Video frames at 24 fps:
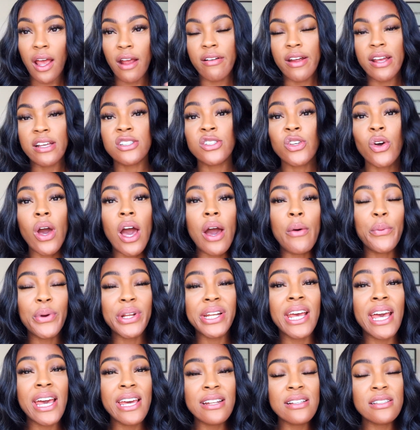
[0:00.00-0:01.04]
All right, so I went
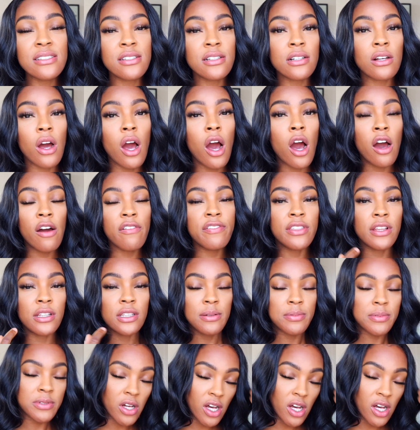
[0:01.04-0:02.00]
ahead and took off the lip